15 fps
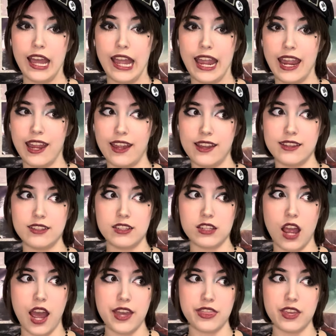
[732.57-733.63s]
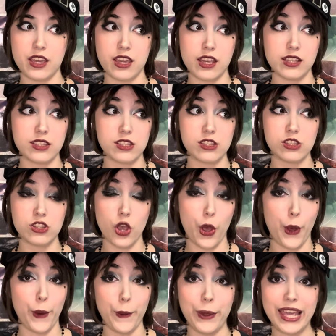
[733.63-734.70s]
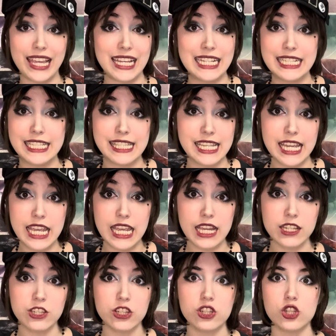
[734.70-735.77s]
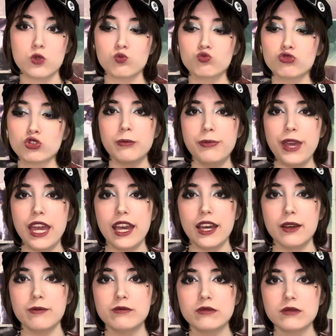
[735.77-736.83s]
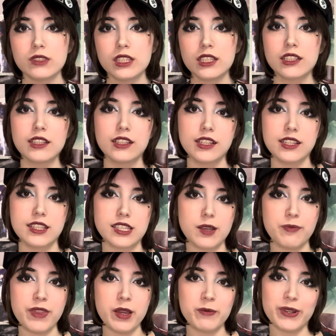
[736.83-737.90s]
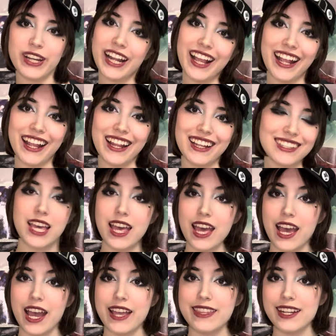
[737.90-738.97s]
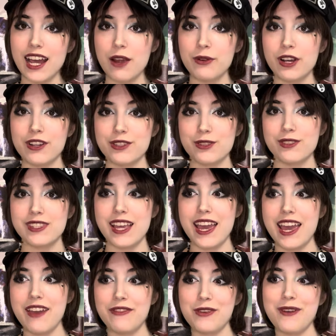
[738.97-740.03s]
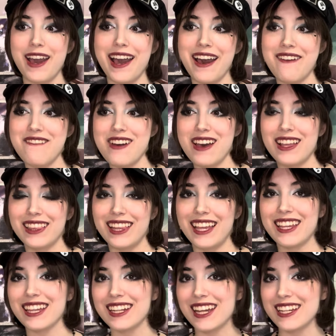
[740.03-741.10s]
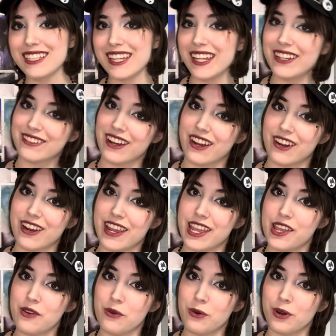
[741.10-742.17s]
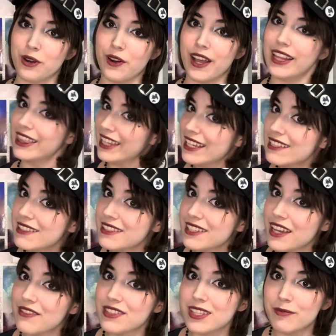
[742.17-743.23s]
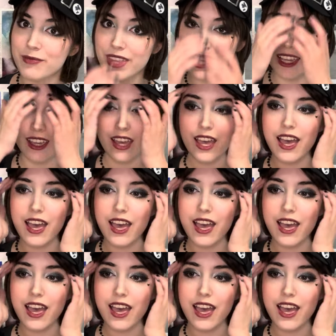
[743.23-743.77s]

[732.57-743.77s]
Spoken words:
And I think it's so easy to just bam, something pretty. And then I would also say if you have like an itinerary or a list of something,